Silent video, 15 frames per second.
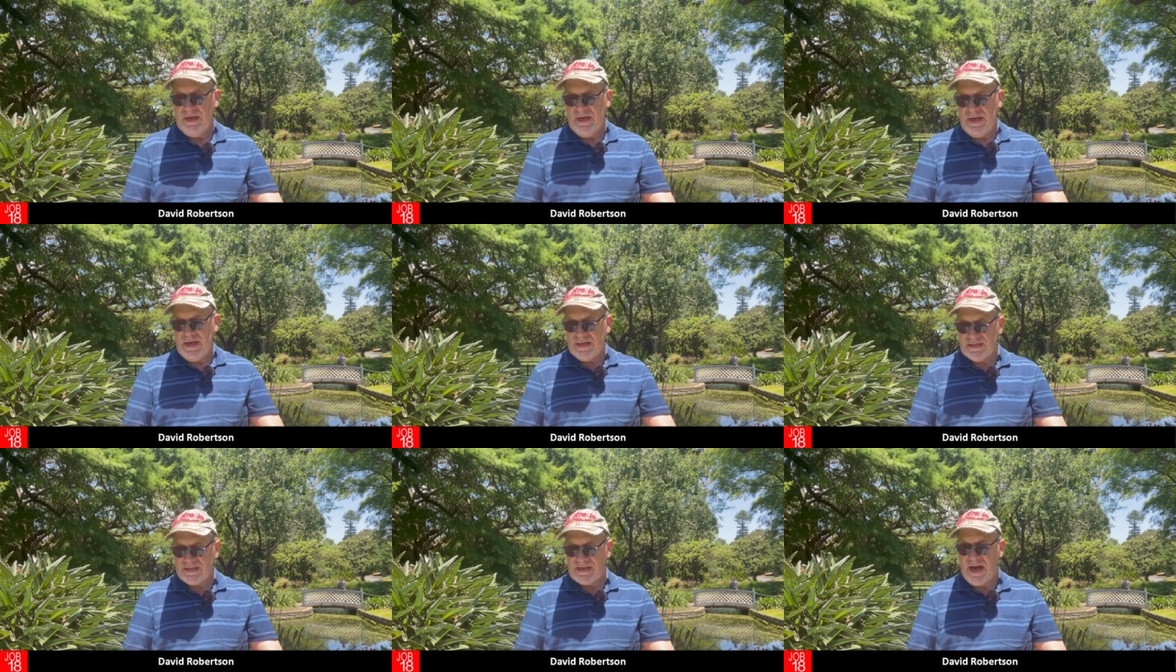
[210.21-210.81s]
He
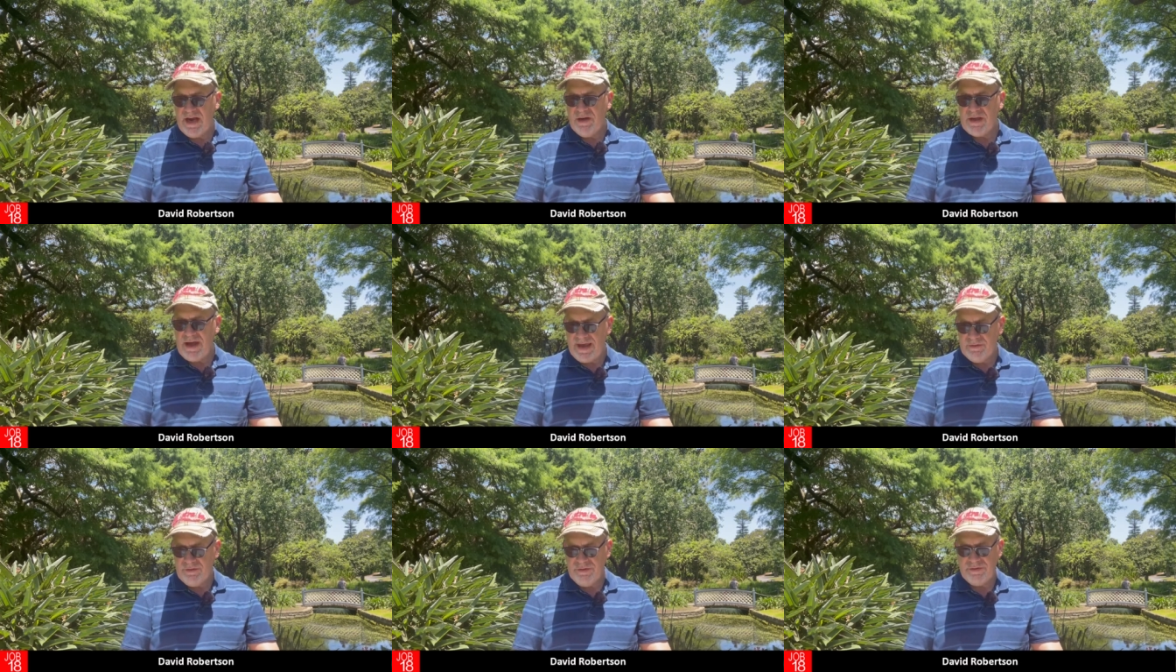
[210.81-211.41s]
desired
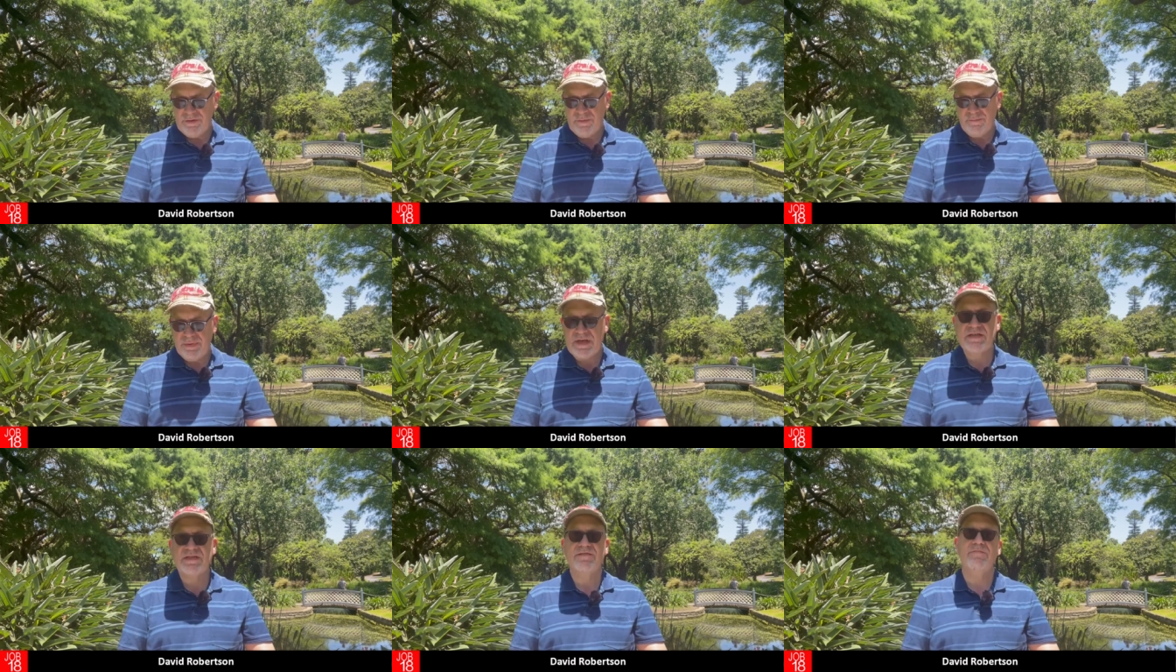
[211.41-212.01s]
health,
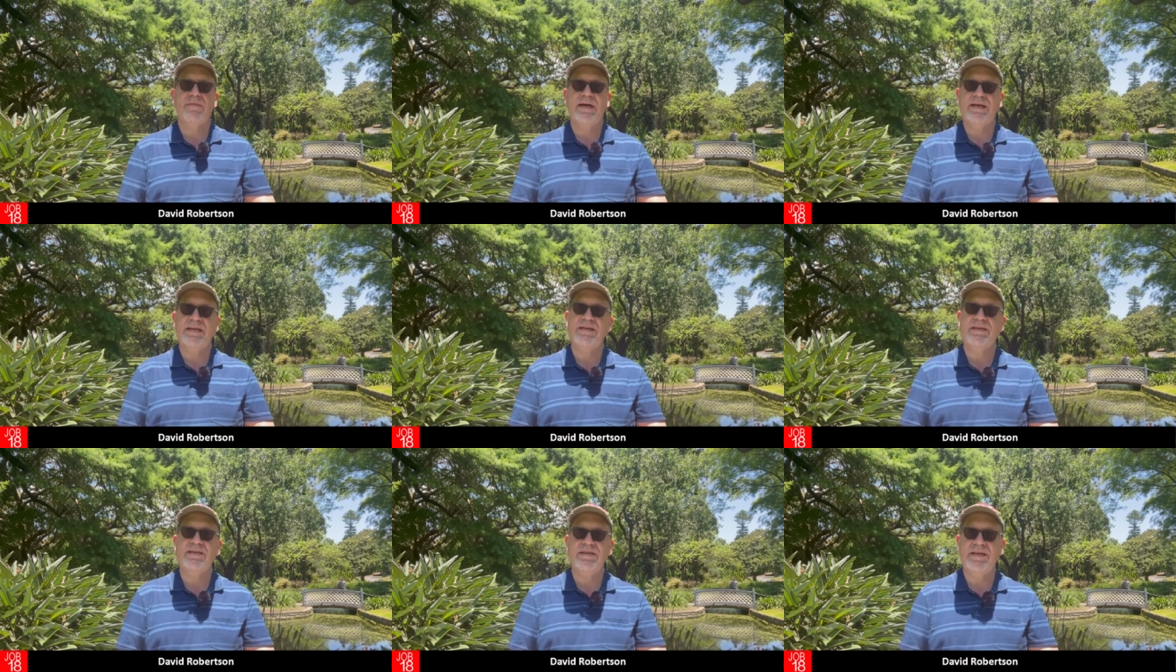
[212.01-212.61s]
peace of mind,
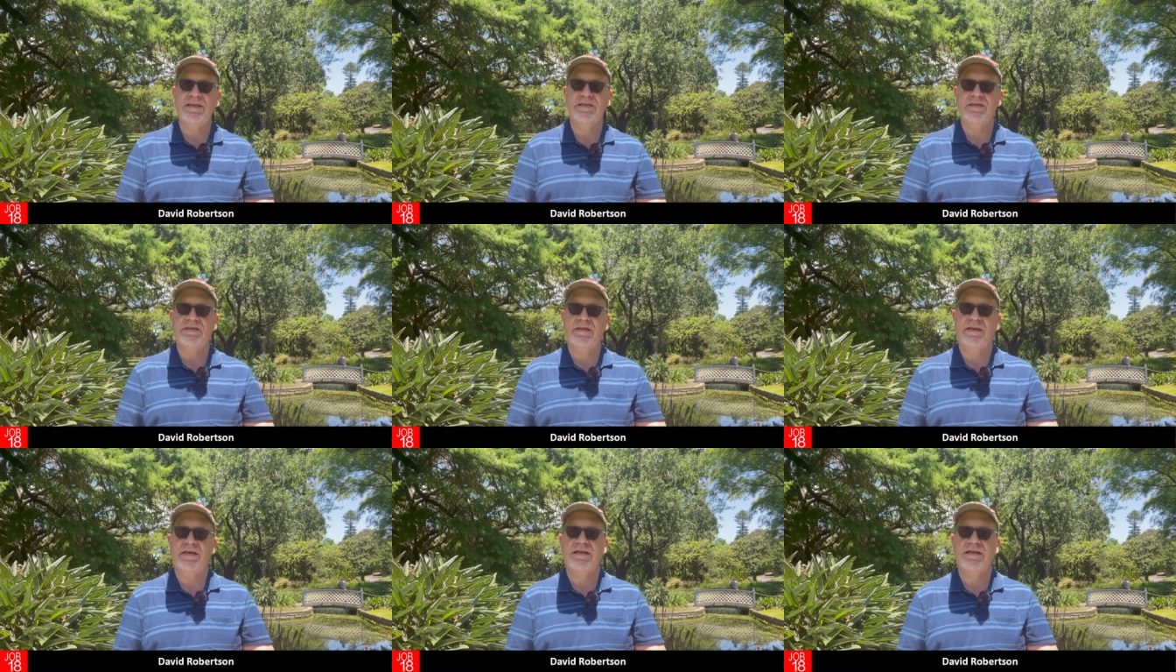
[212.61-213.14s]
and dignity.